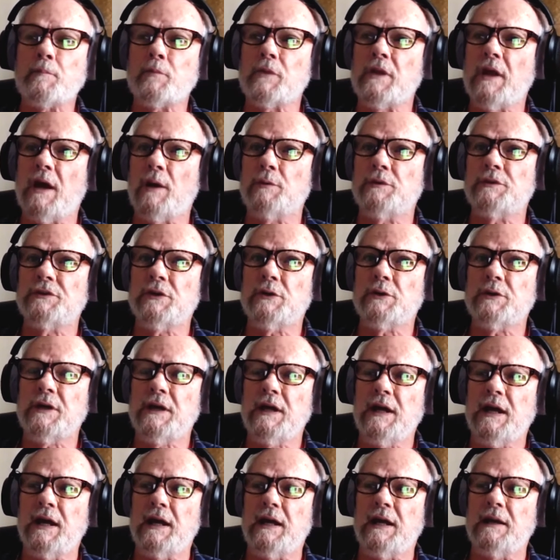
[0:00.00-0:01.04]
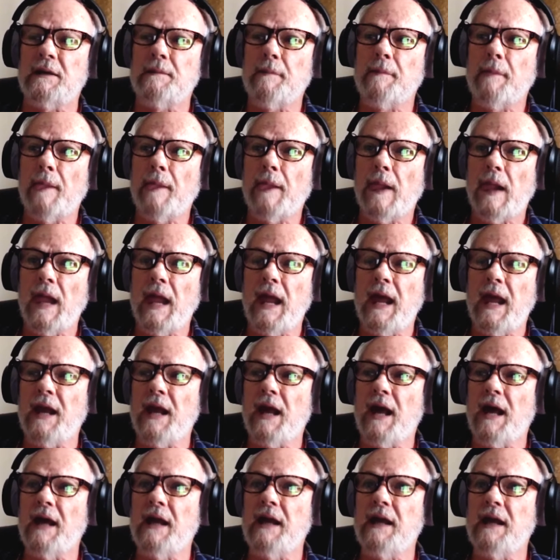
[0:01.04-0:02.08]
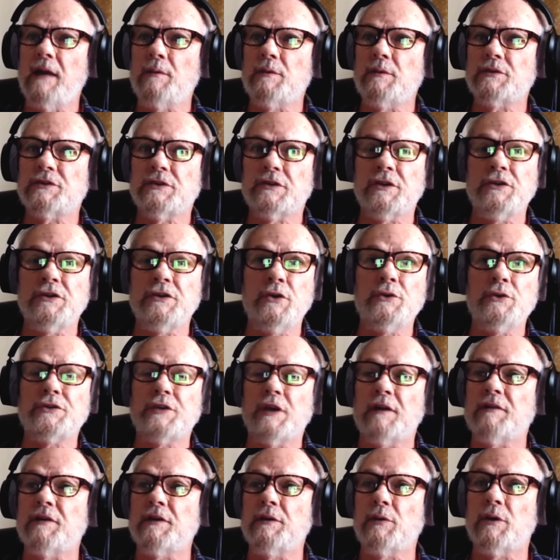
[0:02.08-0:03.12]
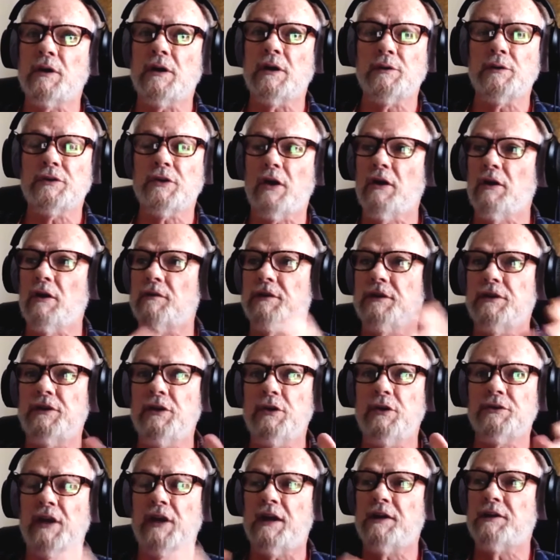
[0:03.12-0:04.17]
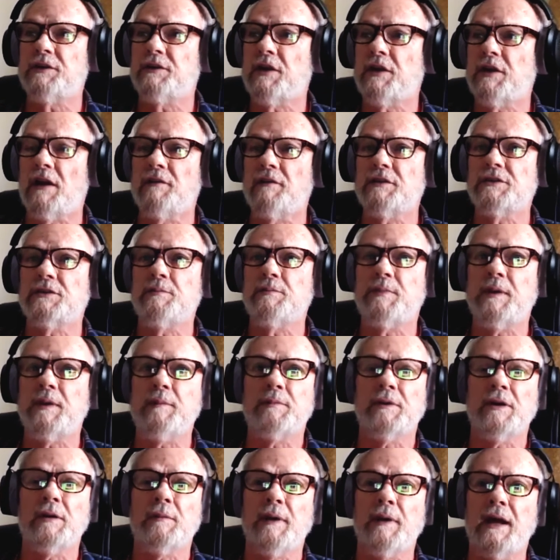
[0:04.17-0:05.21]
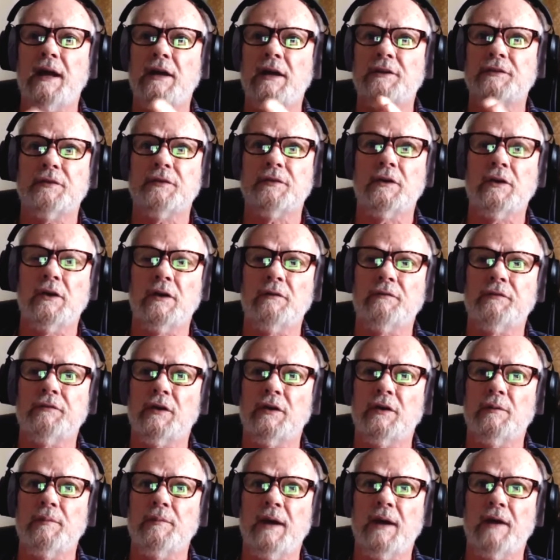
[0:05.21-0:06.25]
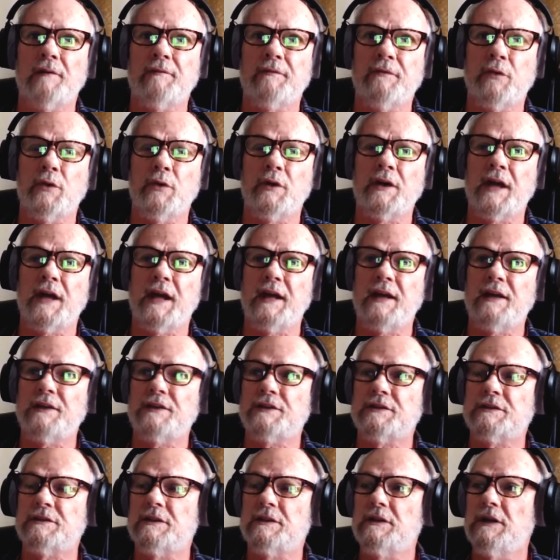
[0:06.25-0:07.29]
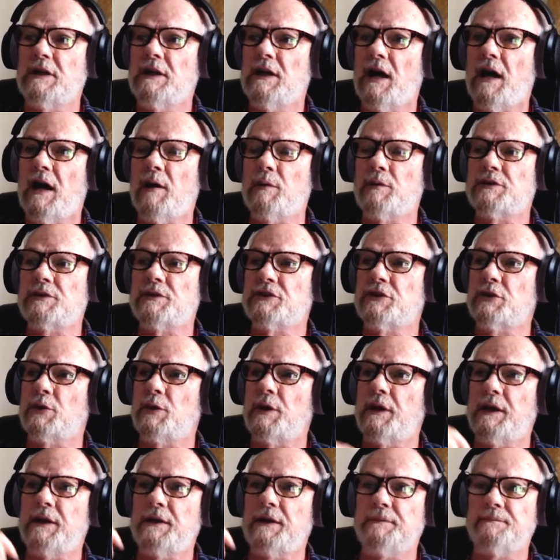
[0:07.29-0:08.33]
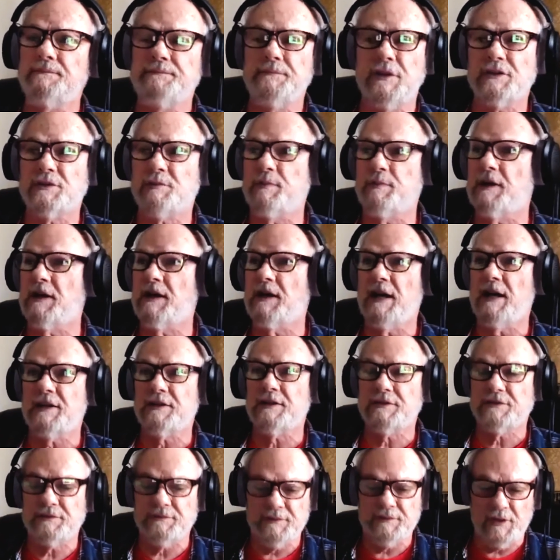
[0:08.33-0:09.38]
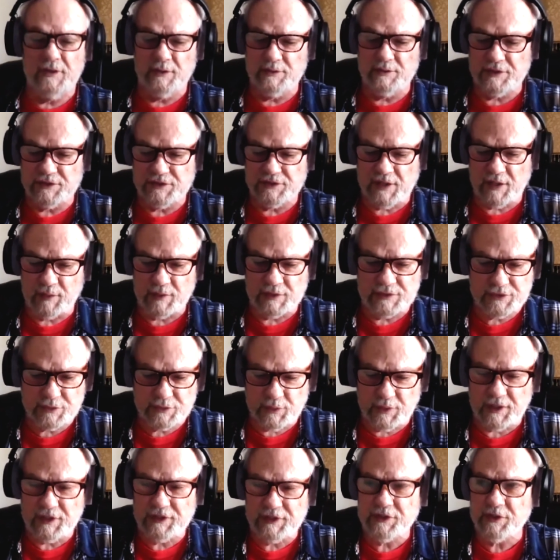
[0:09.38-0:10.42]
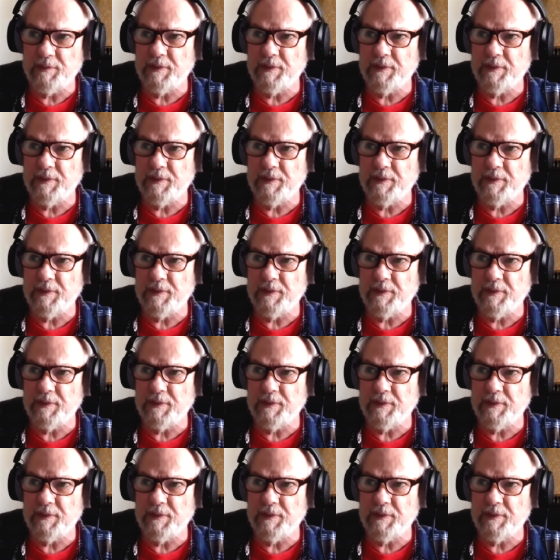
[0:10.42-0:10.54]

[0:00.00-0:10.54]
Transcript: That was okay. And I, it was the news everywhere. It was all over the news. I had television people in my house for, for about four days. I was doing this minute as you know, this hour is 22